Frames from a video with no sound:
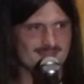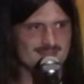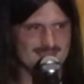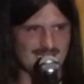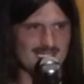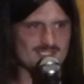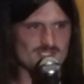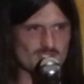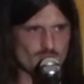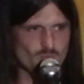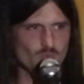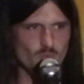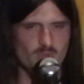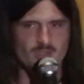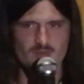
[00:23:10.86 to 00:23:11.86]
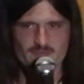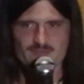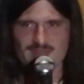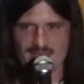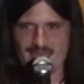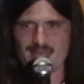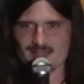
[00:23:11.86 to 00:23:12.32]
That's the rule of
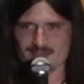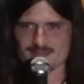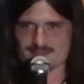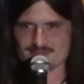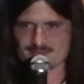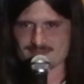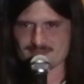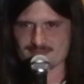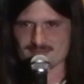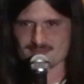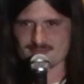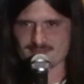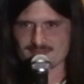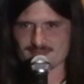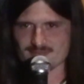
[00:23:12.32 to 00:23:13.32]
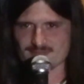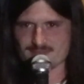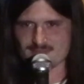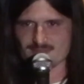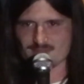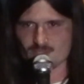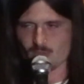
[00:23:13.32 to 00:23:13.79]
the alley.
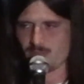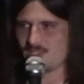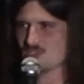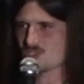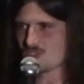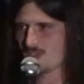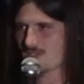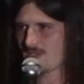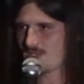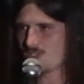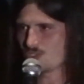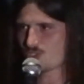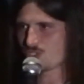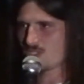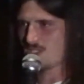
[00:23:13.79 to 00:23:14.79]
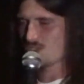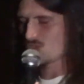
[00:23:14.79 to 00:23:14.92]
Nobody's looking at your shitty